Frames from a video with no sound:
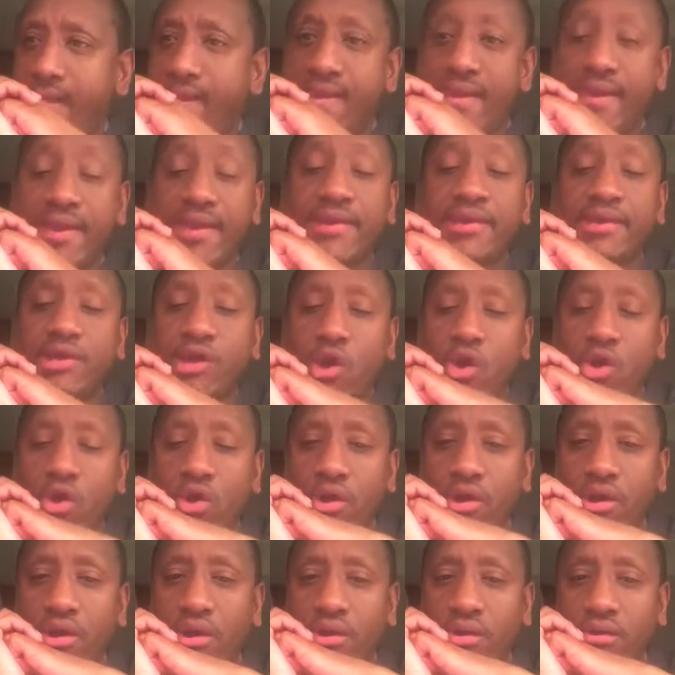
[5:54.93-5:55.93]
getting
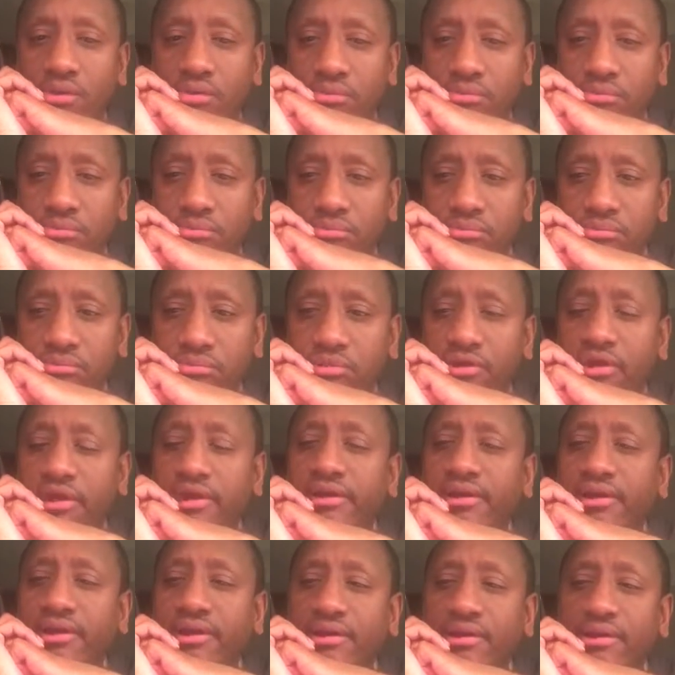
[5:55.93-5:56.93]
oil.
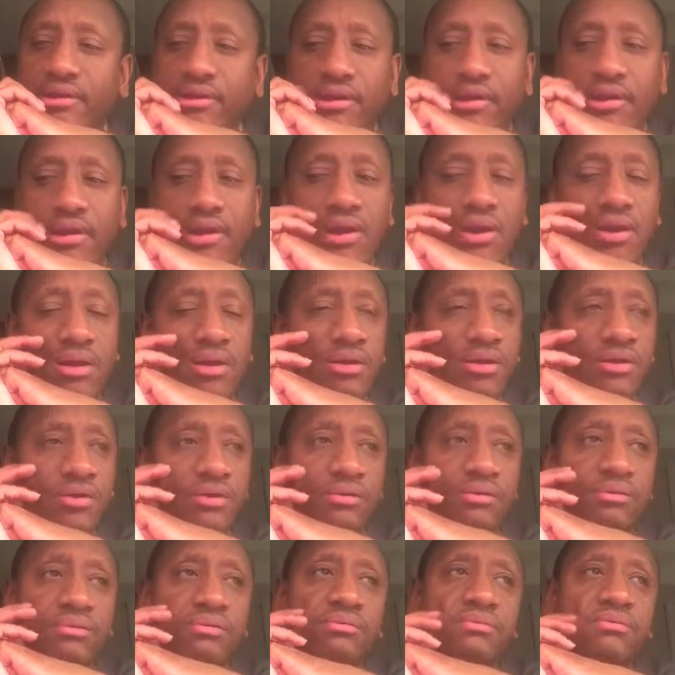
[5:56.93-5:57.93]
And I
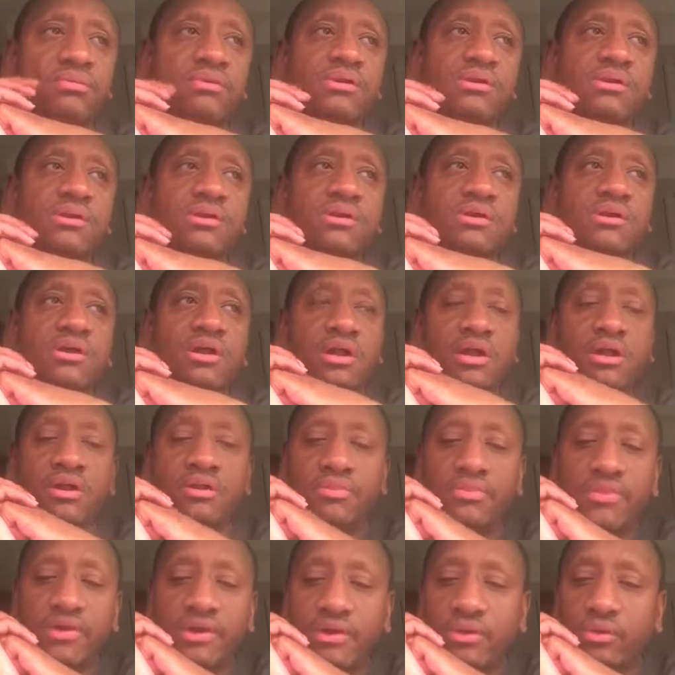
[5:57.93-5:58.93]

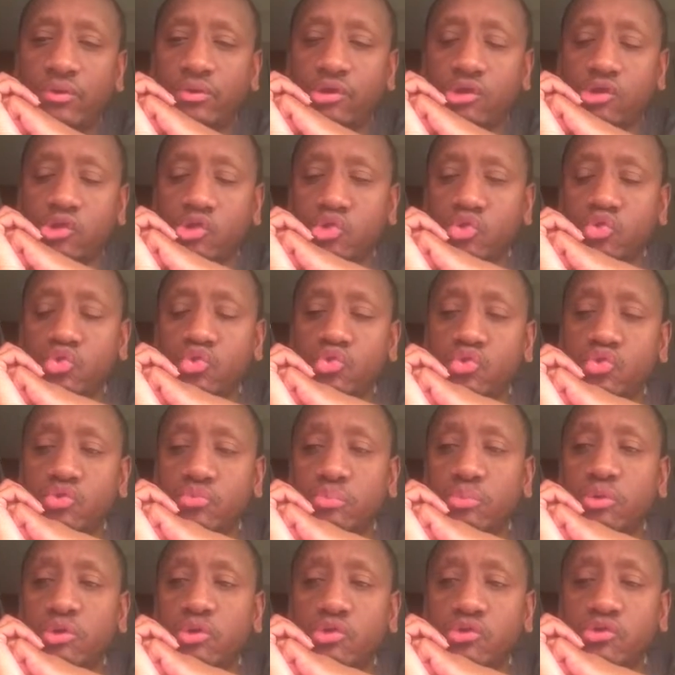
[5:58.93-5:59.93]
heard that on the news.
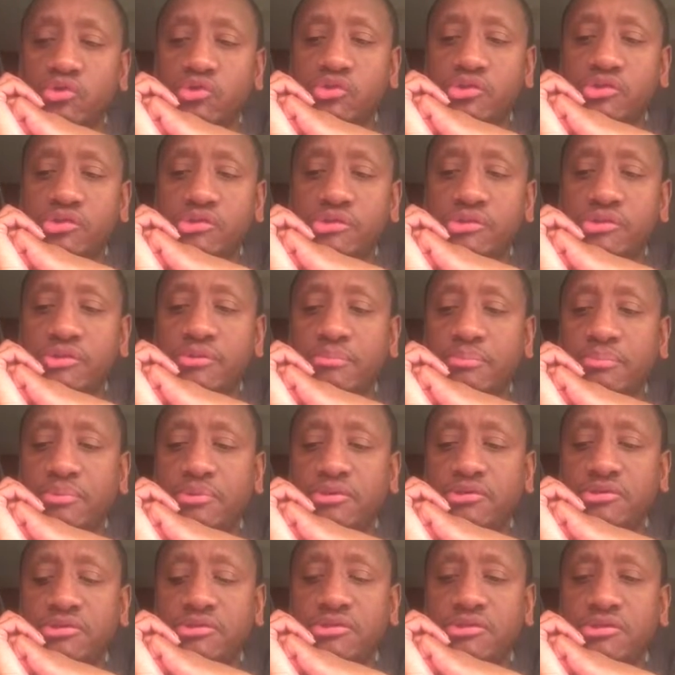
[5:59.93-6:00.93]
Mostly the
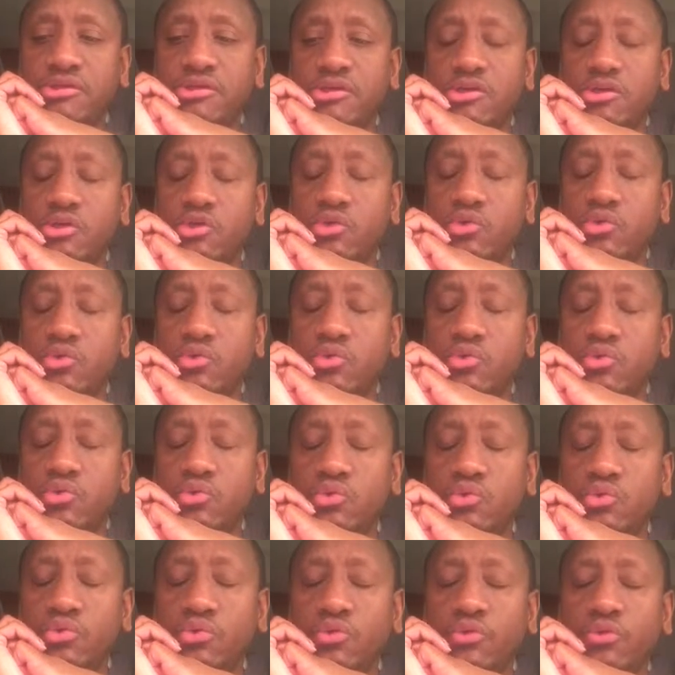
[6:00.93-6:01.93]
places they
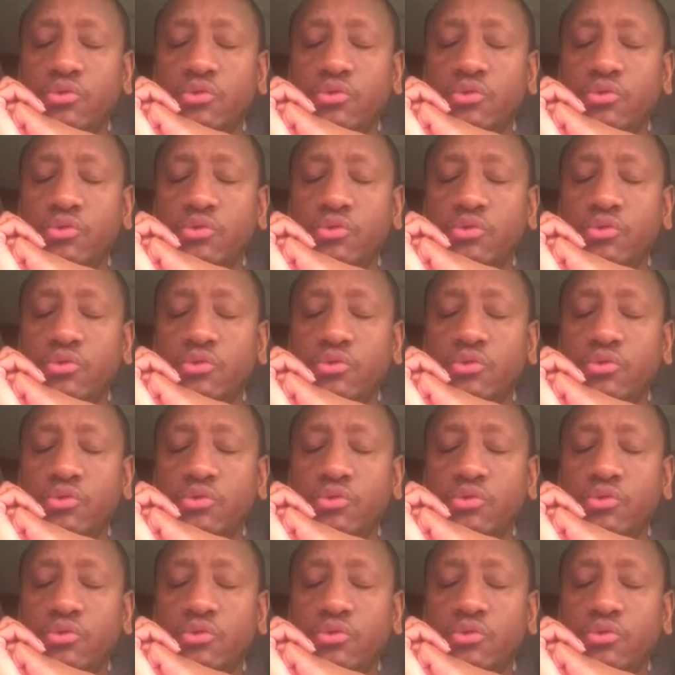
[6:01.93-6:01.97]
do